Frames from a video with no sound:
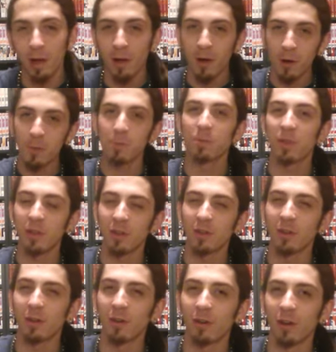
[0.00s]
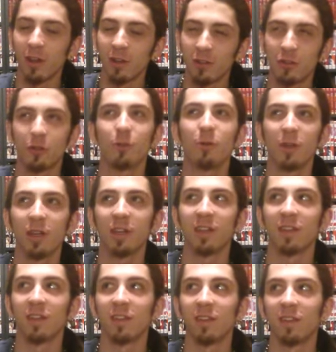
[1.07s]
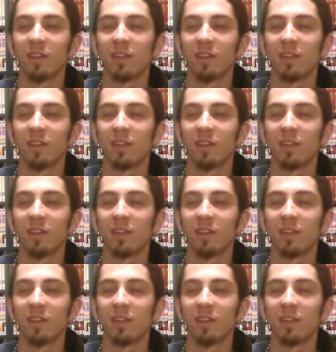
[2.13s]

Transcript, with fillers: I hope that you're enjoying